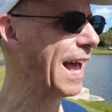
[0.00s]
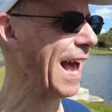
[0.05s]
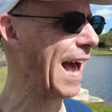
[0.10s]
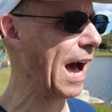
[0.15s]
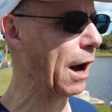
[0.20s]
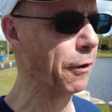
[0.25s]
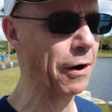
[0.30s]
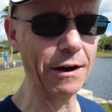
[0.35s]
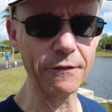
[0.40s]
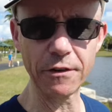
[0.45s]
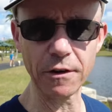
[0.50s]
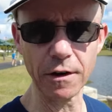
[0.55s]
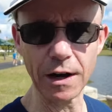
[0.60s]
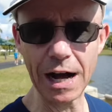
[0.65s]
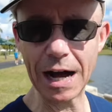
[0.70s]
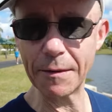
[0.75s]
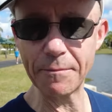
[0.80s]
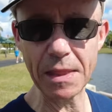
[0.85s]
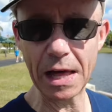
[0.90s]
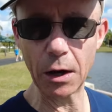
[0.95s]
However,
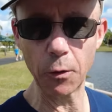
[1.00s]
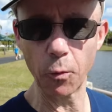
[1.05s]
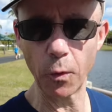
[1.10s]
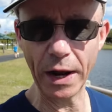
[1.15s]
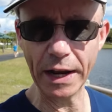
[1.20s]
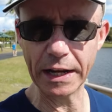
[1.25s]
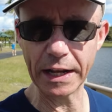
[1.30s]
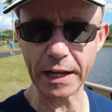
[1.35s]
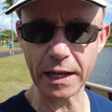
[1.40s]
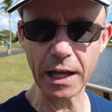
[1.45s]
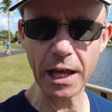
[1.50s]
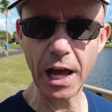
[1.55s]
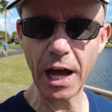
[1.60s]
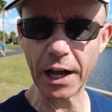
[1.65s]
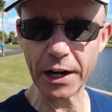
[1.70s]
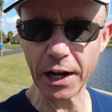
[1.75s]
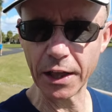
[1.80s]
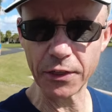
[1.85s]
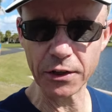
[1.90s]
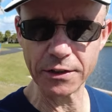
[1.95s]
I'm not waiting
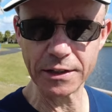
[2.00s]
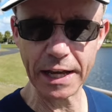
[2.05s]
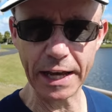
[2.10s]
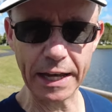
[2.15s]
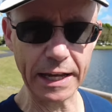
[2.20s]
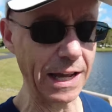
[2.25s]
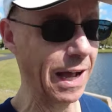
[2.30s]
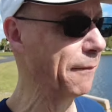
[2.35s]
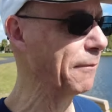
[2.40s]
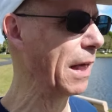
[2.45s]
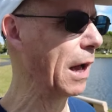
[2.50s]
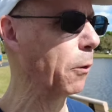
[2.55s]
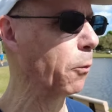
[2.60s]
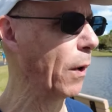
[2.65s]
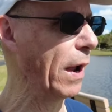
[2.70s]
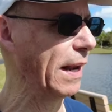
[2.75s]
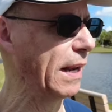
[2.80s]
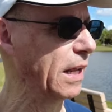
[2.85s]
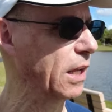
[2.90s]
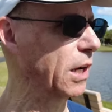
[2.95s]
another day. I'm not
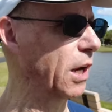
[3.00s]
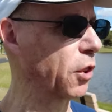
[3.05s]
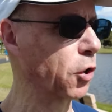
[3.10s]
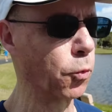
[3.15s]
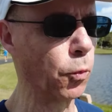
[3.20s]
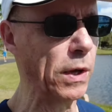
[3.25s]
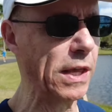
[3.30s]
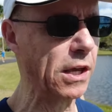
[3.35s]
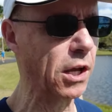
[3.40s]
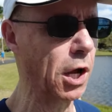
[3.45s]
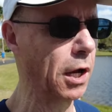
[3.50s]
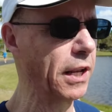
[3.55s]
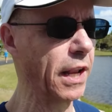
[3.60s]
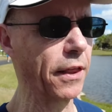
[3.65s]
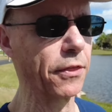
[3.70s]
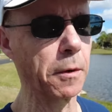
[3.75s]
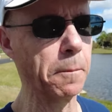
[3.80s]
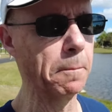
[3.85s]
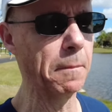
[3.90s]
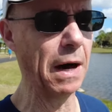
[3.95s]
waiting another week,
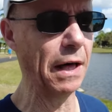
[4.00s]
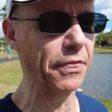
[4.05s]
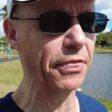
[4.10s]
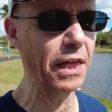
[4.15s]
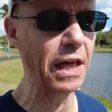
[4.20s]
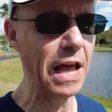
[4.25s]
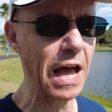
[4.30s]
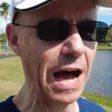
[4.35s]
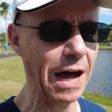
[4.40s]
another month.